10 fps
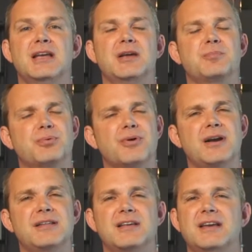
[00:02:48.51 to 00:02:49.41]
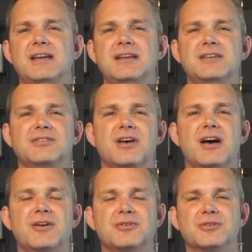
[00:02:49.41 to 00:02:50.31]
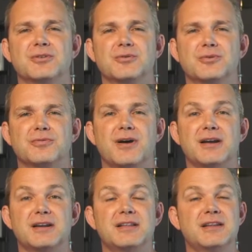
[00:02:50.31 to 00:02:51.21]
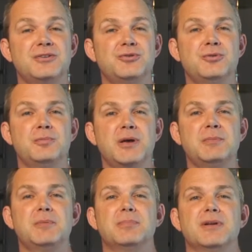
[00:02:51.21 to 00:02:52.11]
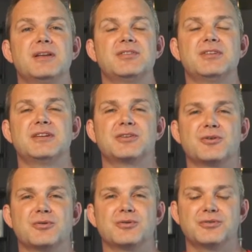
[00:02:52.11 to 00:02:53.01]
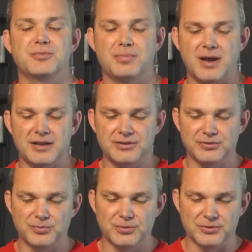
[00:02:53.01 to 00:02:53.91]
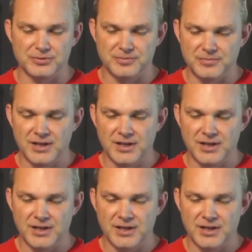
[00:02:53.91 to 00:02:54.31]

and pray that He is honored and glorified and that you may be blessed and encouraged by His word.